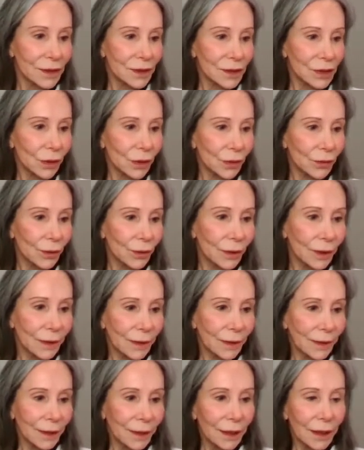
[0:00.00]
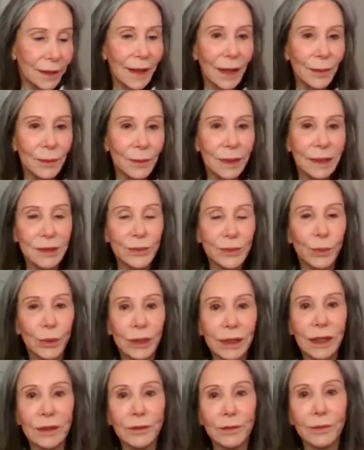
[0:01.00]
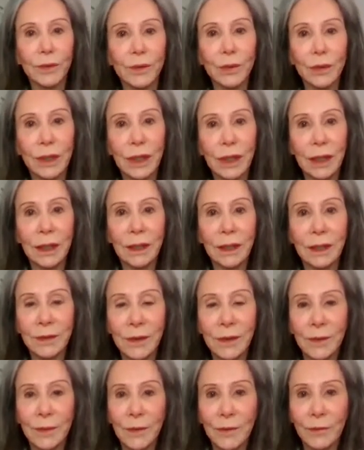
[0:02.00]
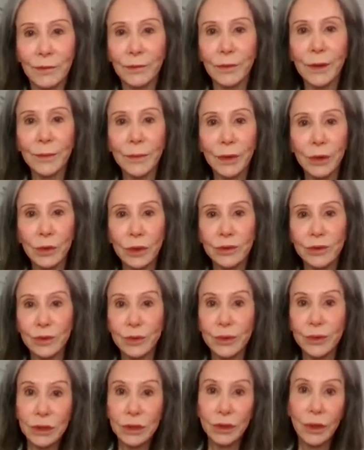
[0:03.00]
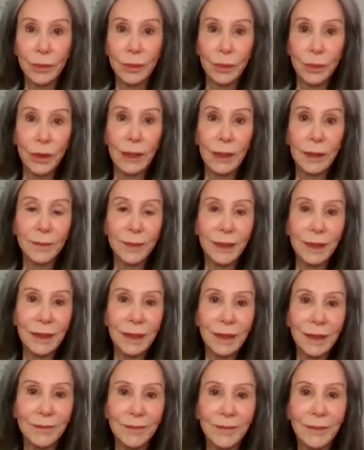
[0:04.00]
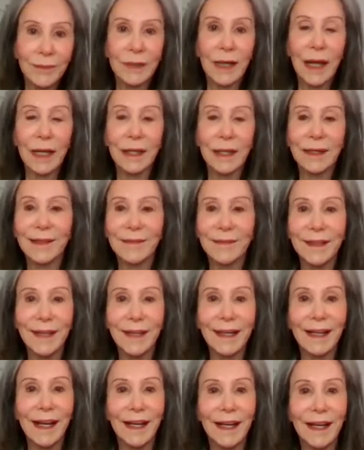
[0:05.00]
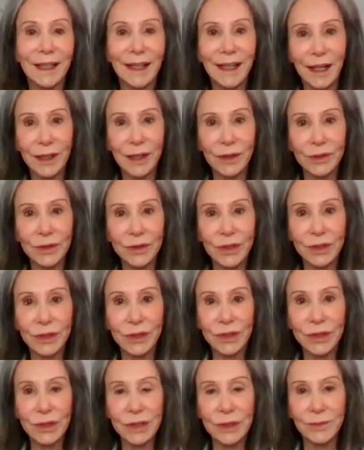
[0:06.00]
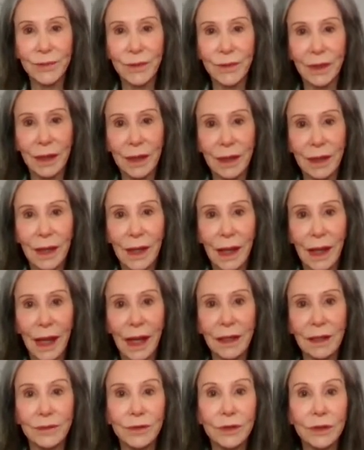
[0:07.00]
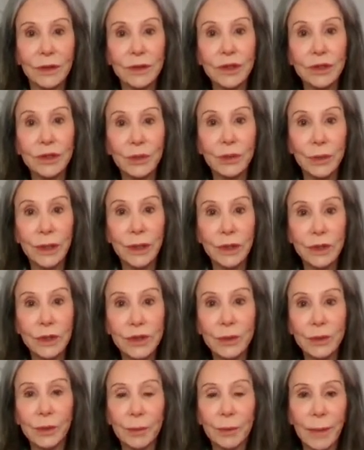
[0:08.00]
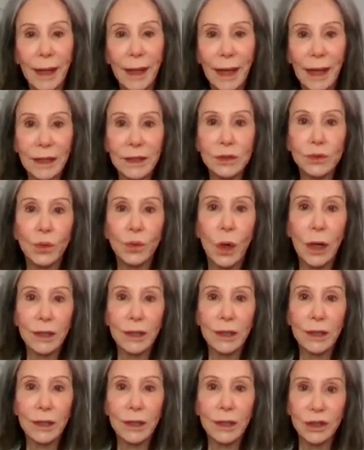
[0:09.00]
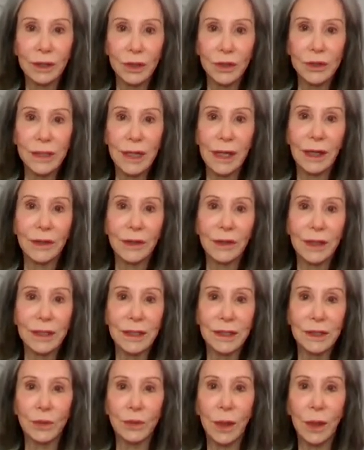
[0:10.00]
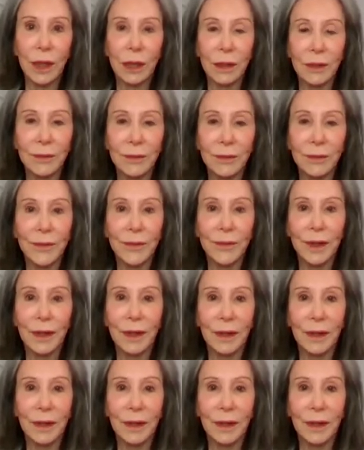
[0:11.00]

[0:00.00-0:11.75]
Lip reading: So that means bringing food in from the grocery store promptly, not leaving it on counters. And if you do reusable bags, washing those out as well.